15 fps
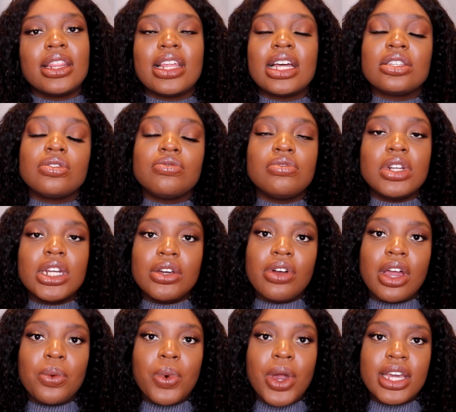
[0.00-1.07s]
That's a really
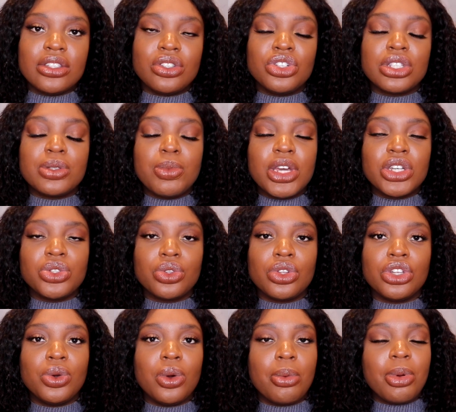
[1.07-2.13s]
great way to just make sure
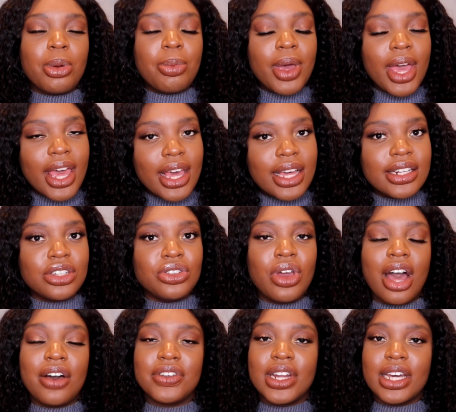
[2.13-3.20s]
that you are prepared and you
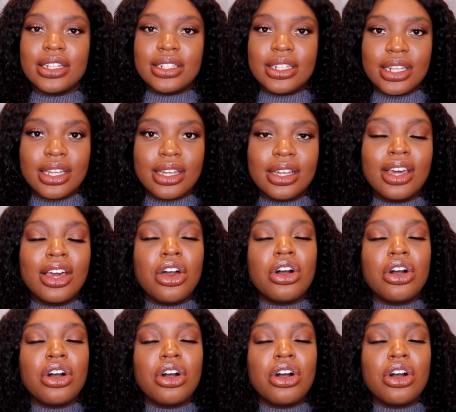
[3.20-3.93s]
have an idea